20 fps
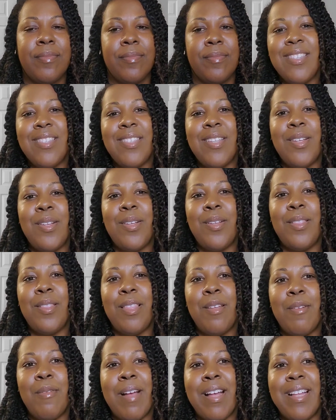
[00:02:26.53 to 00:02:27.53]
So
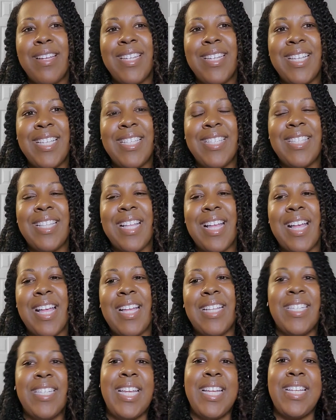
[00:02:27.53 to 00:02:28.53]
LaRonda's
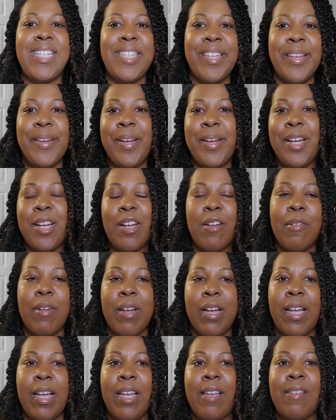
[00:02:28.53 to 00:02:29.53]
date, Derek,
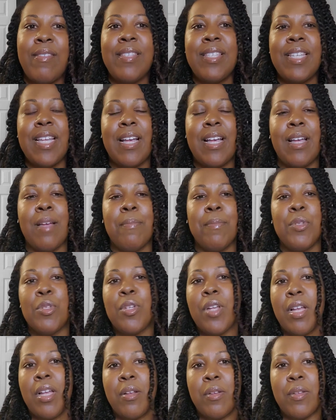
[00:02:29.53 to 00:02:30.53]
arrives.
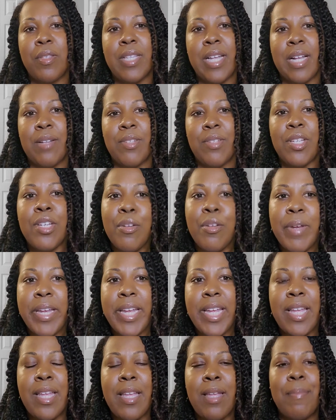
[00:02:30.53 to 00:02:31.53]
Sean goes down to
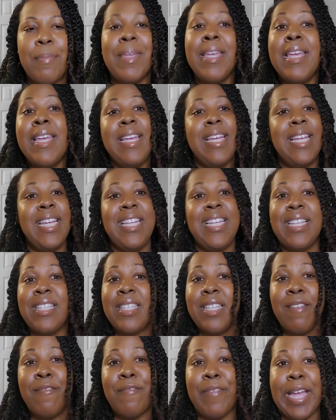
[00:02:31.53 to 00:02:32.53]
greet him. He
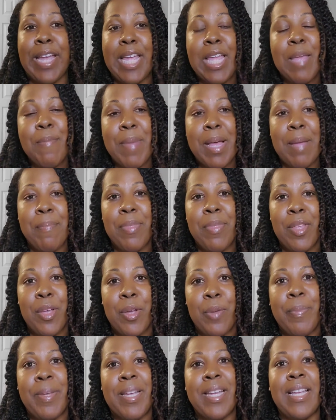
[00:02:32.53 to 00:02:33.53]
doesn't invite him up,
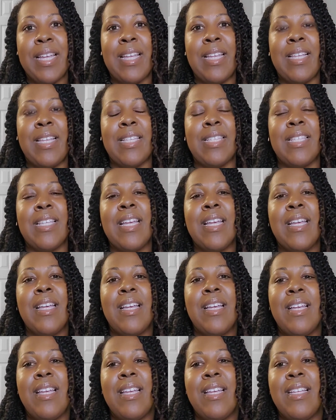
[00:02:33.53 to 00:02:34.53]
though, because
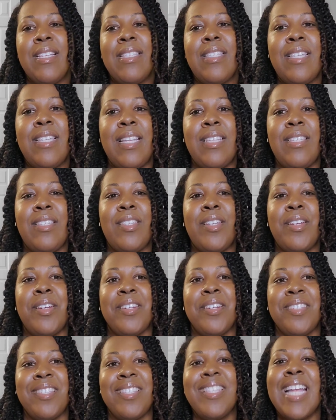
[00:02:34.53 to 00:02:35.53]
since
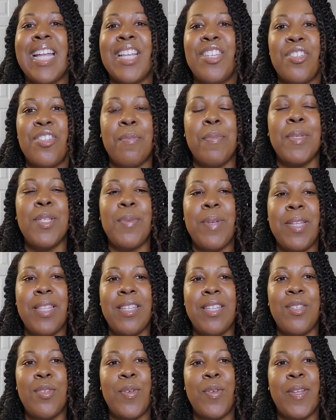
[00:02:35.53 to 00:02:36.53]
there's tension between
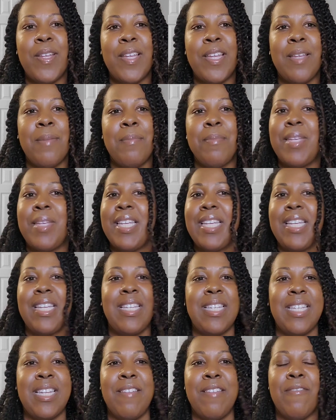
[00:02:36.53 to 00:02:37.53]
the two of him,
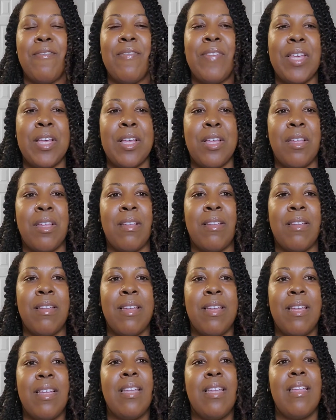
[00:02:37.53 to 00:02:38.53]
he didn't feel
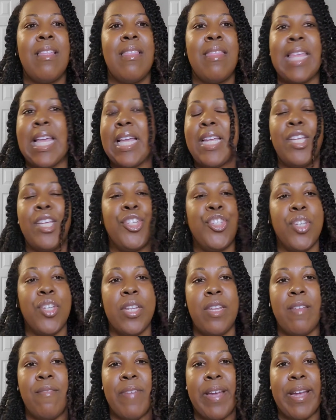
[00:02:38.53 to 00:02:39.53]
that he
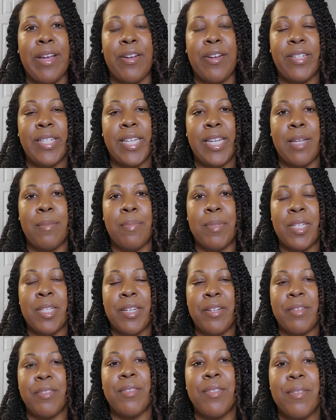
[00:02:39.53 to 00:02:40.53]
should invite her date
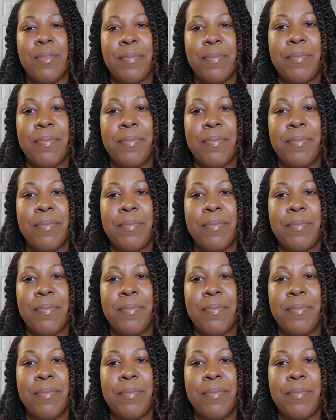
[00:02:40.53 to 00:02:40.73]
upstairs.